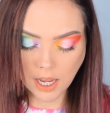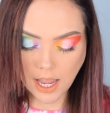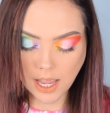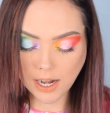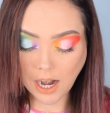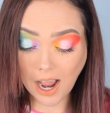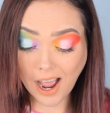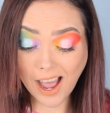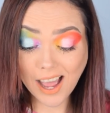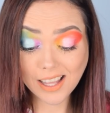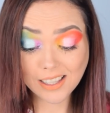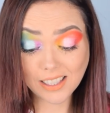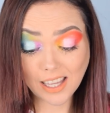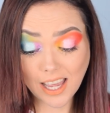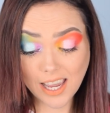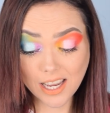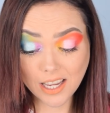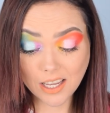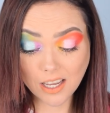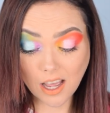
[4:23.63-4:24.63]
And I
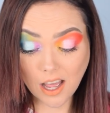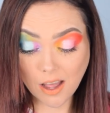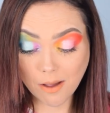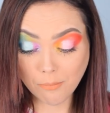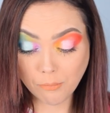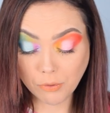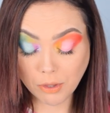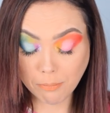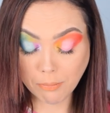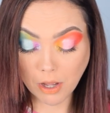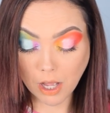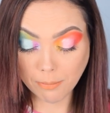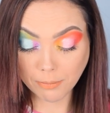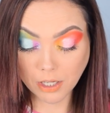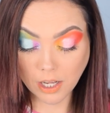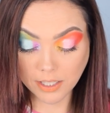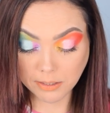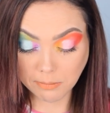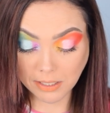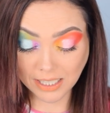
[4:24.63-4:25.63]
like the Balm
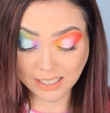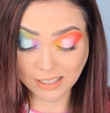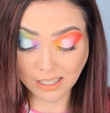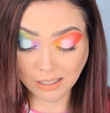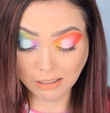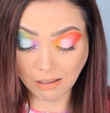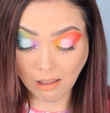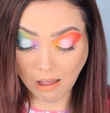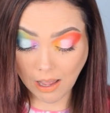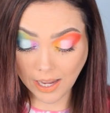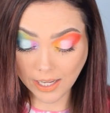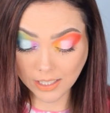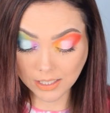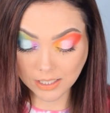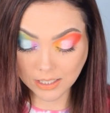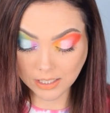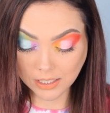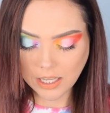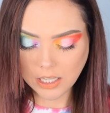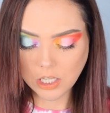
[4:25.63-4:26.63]
Cosmetics a
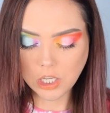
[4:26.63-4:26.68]
lot.